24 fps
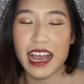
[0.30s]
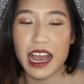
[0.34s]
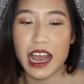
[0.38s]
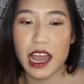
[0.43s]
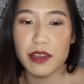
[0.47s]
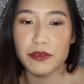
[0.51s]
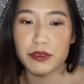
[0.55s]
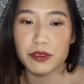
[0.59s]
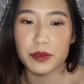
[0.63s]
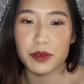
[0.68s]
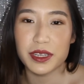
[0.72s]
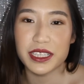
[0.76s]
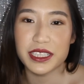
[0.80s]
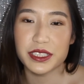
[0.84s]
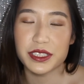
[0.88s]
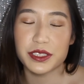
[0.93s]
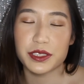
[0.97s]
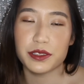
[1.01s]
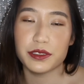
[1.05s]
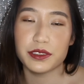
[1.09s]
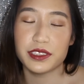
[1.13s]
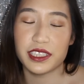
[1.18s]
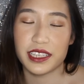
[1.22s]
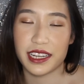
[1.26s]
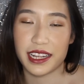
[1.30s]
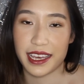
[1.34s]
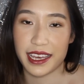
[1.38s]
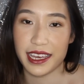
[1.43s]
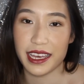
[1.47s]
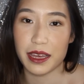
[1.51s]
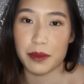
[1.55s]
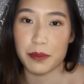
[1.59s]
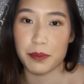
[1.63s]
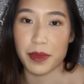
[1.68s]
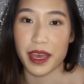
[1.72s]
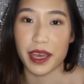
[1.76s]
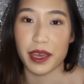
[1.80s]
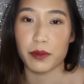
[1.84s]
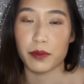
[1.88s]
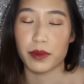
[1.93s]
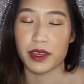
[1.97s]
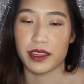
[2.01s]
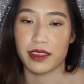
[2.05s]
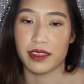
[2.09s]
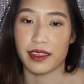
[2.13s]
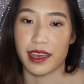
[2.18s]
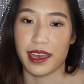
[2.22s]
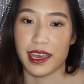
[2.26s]
Hi everyone, so today I'm back
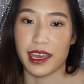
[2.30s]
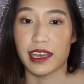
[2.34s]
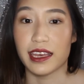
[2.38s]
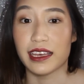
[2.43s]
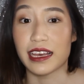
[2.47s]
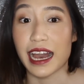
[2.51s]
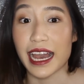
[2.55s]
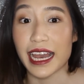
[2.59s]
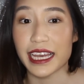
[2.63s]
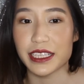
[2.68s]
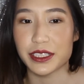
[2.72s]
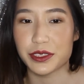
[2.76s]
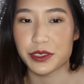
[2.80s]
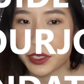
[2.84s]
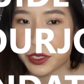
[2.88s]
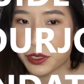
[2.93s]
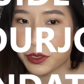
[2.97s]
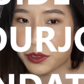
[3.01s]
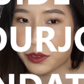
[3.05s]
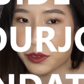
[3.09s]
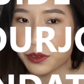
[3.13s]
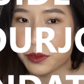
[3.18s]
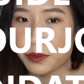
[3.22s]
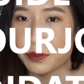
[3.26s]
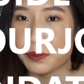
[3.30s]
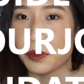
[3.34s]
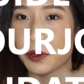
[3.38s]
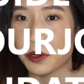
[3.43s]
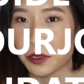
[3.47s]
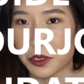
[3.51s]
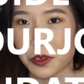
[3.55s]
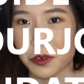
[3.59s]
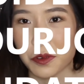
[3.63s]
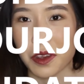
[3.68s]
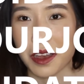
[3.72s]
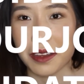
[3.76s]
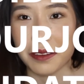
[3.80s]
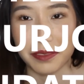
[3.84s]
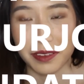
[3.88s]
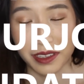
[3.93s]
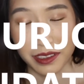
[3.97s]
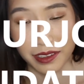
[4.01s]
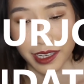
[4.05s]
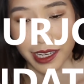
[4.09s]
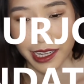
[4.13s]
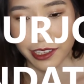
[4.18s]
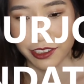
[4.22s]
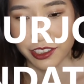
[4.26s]
with a guide to Bourjois
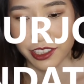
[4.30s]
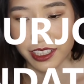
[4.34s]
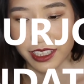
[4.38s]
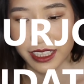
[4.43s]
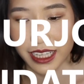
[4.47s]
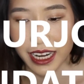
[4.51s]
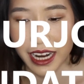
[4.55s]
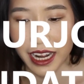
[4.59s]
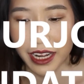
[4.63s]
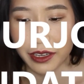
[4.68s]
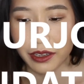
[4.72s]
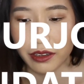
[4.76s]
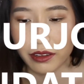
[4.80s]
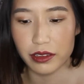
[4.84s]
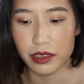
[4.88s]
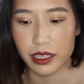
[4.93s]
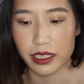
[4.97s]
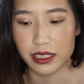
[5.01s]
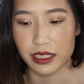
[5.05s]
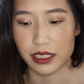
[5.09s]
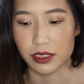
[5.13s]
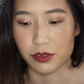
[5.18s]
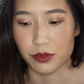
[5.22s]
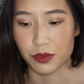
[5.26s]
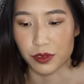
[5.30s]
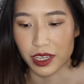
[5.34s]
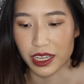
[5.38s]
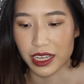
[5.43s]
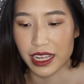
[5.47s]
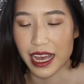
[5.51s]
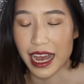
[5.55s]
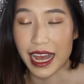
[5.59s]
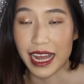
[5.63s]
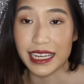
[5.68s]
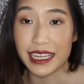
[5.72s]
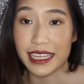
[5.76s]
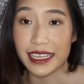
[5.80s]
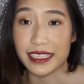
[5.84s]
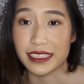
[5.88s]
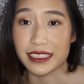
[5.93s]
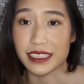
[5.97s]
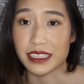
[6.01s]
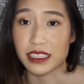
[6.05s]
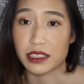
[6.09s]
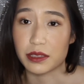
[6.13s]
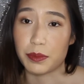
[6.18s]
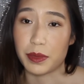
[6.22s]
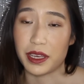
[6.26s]
foundations, and I know this is really highly
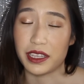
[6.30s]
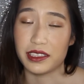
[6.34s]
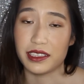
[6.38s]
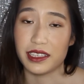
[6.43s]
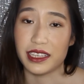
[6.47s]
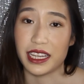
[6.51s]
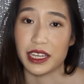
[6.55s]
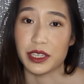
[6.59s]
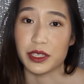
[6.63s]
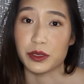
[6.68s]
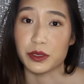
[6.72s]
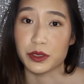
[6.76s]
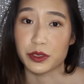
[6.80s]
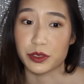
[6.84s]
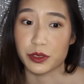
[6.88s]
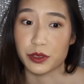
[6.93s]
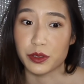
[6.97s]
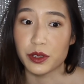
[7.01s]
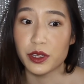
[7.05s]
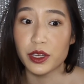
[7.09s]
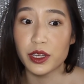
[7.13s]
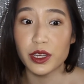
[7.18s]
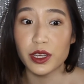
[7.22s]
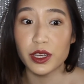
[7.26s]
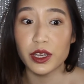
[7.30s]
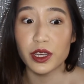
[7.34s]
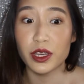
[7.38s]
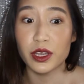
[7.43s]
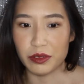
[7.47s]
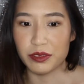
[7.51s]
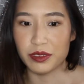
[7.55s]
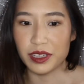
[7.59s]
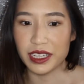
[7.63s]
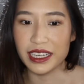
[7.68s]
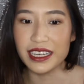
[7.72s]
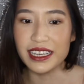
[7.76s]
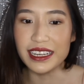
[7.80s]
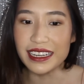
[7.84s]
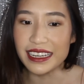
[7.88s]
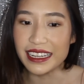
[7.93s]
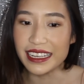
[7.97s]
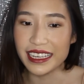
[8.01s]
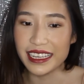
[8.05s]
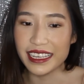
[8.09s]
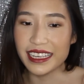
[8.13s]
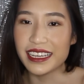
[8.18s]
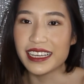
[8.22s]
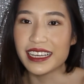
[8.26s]
anticipated and also a
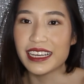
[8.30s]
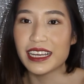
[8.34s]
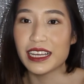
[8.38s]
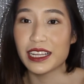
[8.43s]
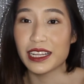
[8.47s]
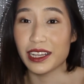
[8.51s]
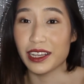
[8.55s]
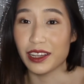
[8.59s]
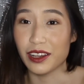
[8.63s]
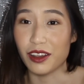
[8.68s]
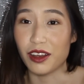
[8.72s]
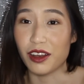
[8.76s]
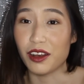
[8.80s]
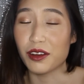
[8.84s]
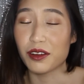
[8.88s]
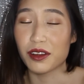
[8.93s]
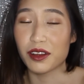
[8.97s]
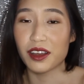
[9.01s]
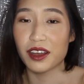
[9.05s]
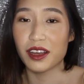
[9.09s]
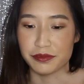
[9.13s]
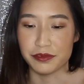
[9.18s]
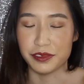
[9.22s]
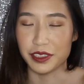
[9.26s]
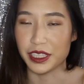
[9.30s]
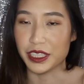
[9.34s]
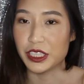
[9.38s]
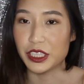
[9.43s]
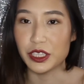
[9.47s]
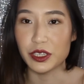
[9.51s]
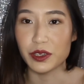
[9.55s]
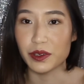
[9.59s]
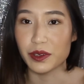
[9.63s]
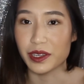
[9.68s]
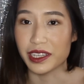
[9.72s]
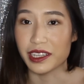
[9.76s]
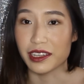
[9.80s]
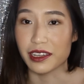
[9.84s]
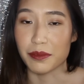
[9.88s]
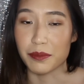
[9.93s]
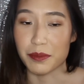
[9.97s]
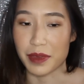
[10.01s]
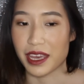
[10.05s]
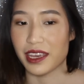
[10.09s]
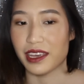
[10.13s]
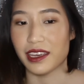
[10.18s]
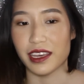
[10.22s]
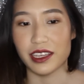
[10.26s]
really long video in the
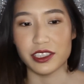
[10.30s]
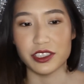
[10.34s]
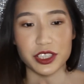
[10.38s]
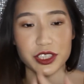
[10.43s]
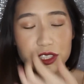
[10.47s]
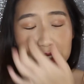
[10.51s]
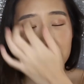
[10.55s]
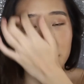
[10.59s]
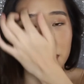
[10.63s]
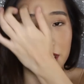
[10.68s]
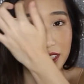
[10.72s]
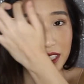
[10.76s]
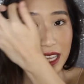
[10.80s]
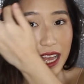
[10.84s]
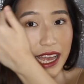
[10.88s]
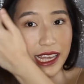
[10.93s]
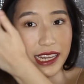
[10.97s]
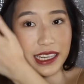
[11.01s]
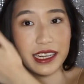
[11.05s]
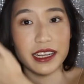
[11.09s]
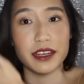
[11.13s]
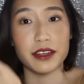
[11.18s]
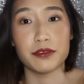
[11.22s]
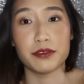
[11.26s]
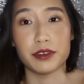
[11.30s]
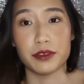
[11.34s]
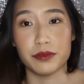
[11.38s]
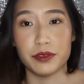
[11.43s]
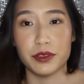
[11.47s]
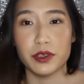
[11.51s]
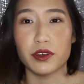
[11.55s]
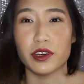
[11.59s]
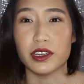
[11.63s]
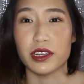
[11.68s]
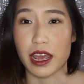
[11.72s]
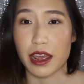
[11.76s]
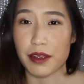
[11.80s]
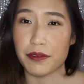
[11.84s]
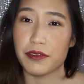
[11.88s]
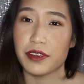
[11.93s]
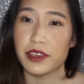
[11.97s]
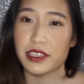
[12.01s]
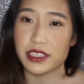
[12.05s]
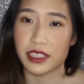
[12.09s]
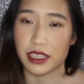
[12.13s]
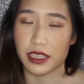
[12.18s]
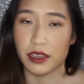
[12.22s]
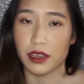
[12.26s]
making, just because I did a review on
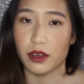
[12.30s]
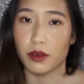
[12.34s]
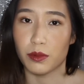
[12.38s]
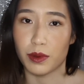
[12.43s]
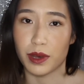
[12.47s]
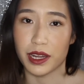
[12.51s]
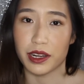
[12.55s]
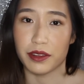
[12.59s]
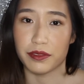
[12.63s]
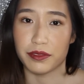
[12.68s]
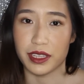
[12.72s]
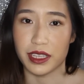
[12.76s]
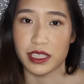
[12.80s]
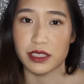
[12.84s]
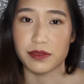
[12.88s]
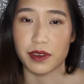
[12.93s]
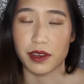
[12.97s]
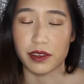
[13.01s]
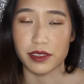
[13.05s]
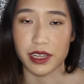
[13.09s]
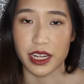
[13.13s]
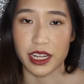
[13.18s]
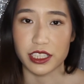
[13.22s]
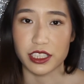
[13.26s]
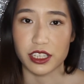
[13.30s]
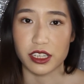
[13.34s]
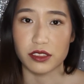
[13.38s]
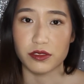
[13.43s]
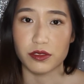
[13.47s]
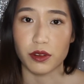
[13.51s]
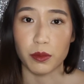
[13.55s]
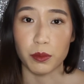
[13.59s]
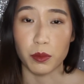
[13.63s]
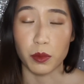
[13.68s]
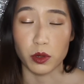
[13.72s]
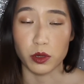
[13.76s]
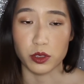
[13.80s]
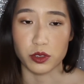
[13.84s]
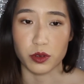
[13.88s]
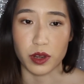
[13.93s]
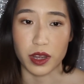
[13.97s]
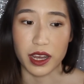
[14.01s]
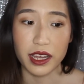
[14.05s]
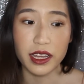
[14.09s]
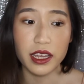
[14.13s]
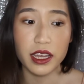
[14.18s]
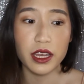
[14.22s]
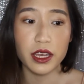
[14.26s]
every single one of these foundations from Bourjois,